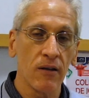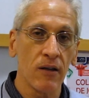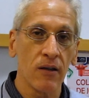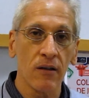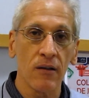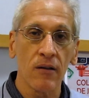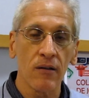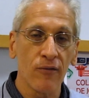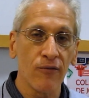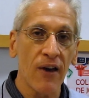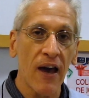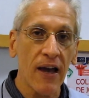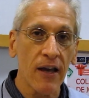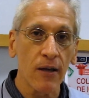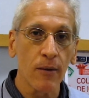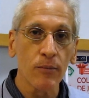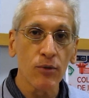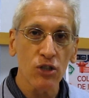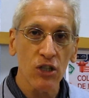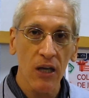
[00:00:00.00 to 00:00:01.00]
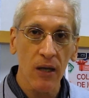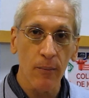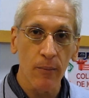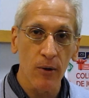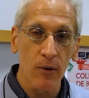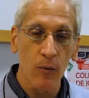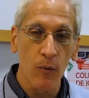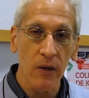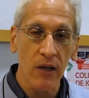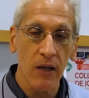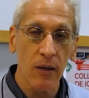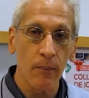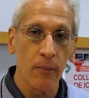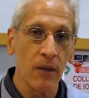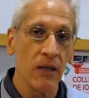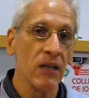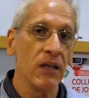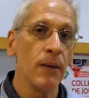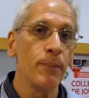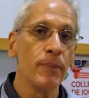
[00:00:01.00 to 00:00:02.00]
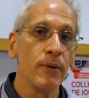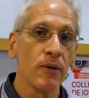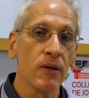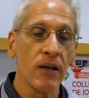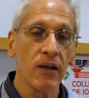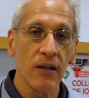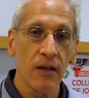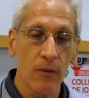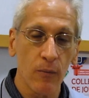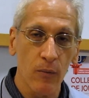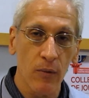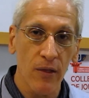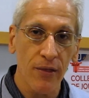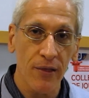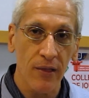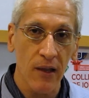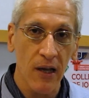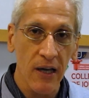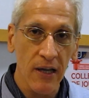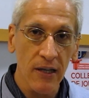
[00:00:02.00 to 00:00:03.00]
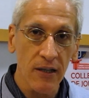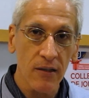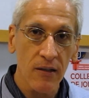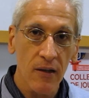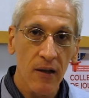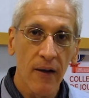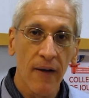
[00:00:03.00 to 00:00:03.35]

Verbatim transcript: in a vacuum chamber, we can manipulate it with light,